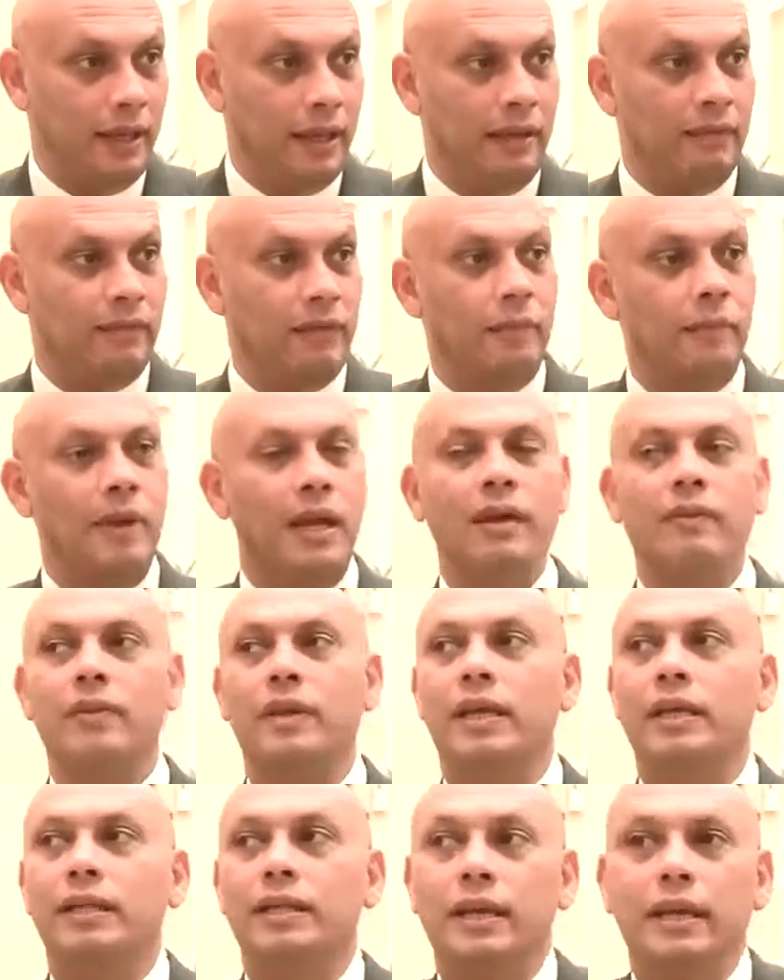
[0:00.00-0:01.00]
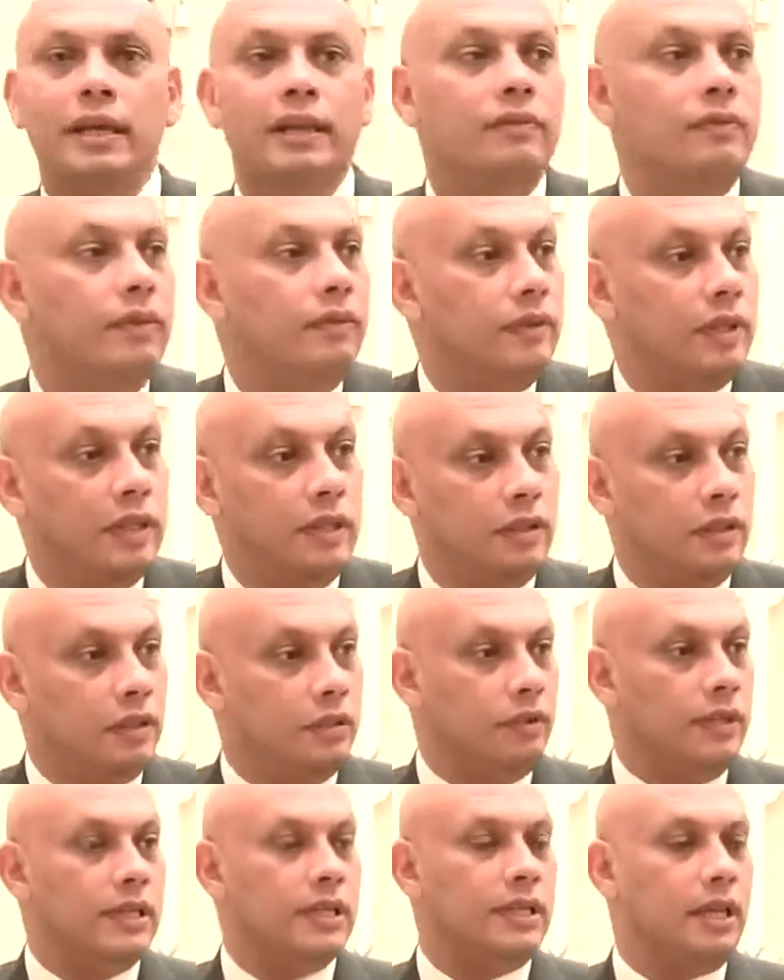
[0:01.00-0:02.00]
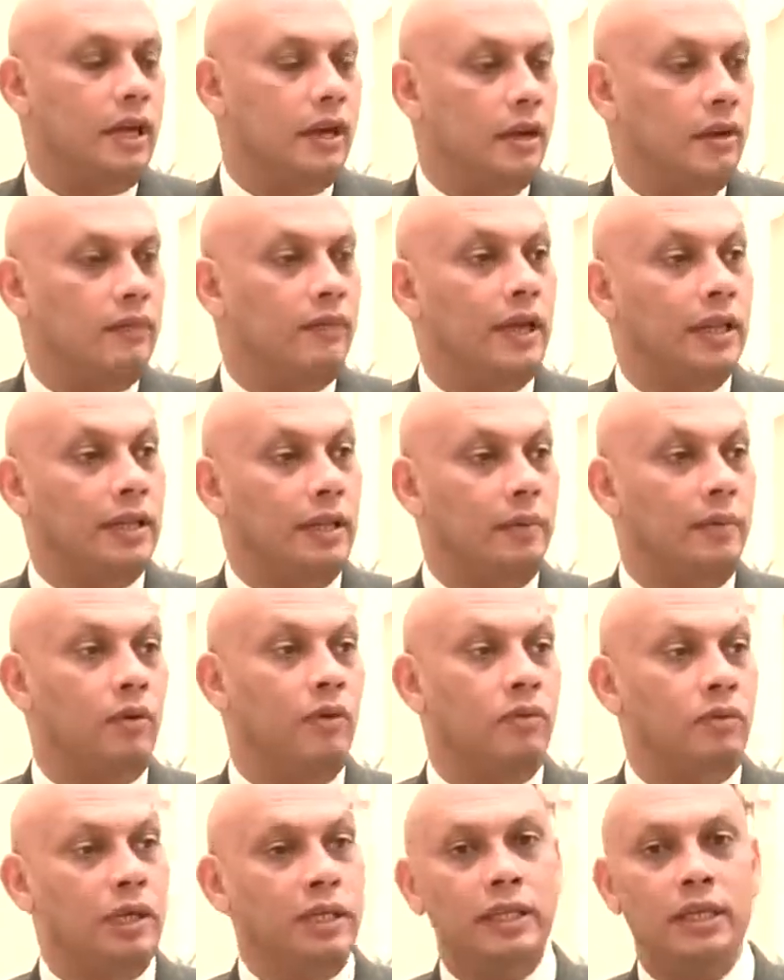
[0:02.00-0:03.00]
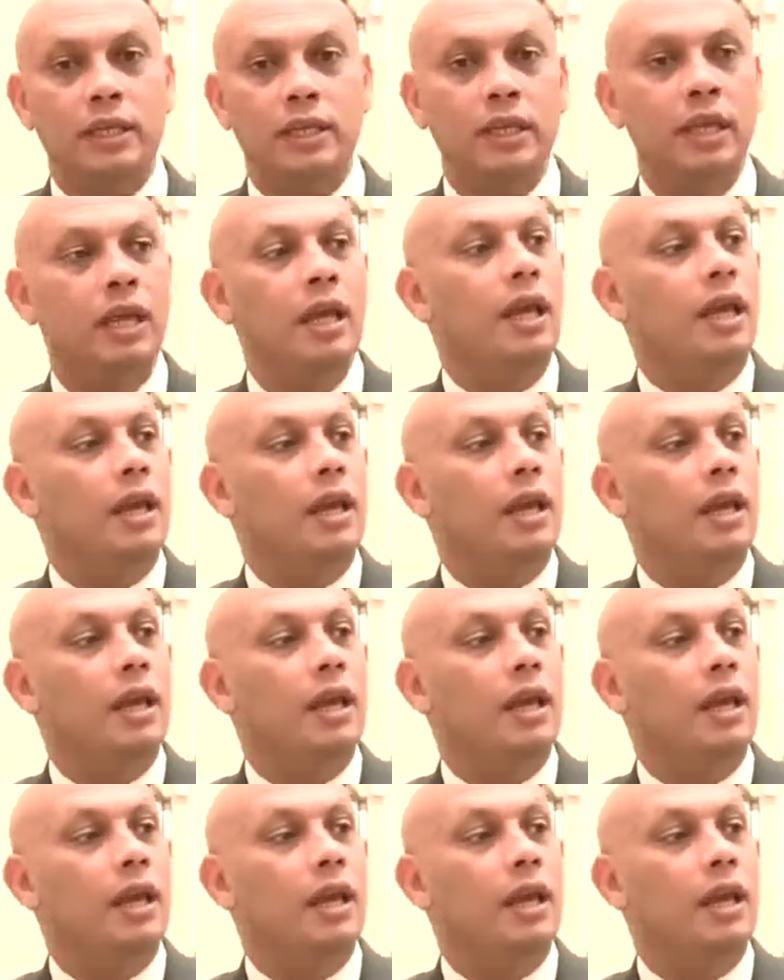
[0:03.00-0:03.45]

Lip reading: If I'm having a 10, 15 degrees curve and I'm already